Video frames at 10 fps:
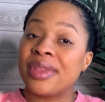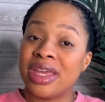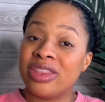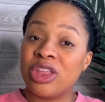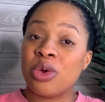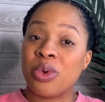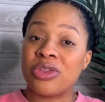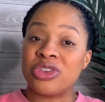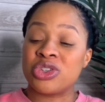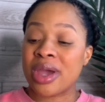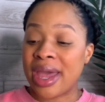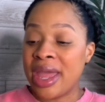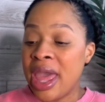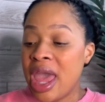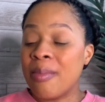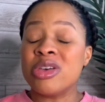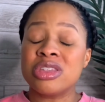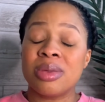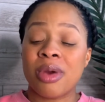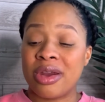they're worth a try. And most of
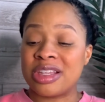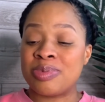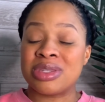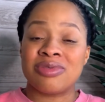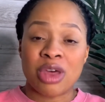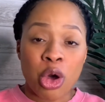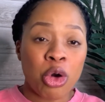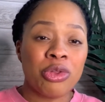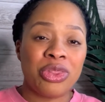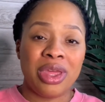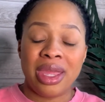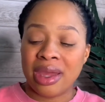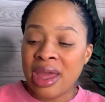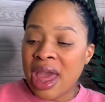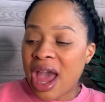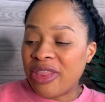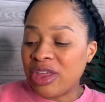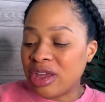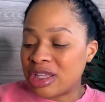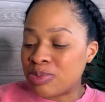them aren't expensive. The whole thing, I
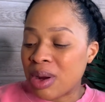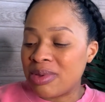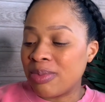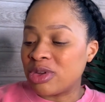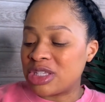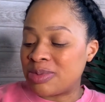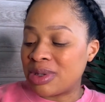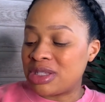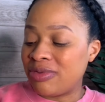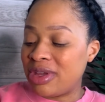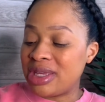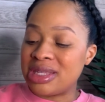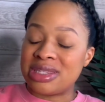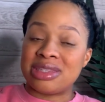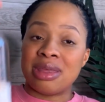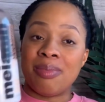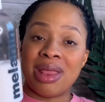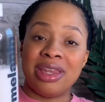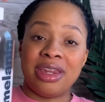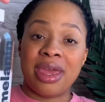think, is probably the most expensive is the
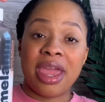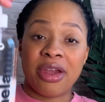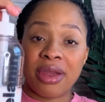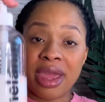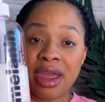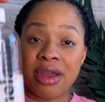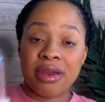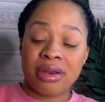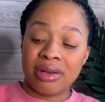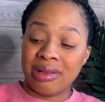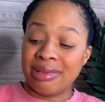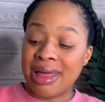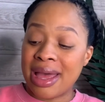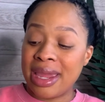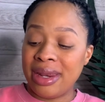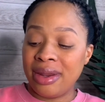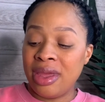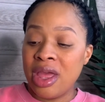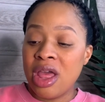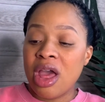Melanin Hair Care line.
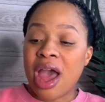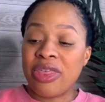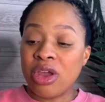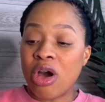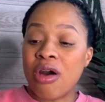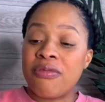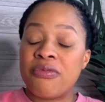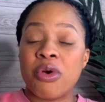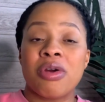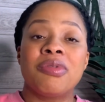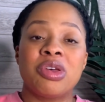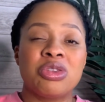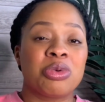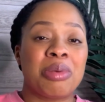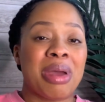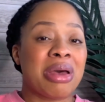I think all 4 of those were about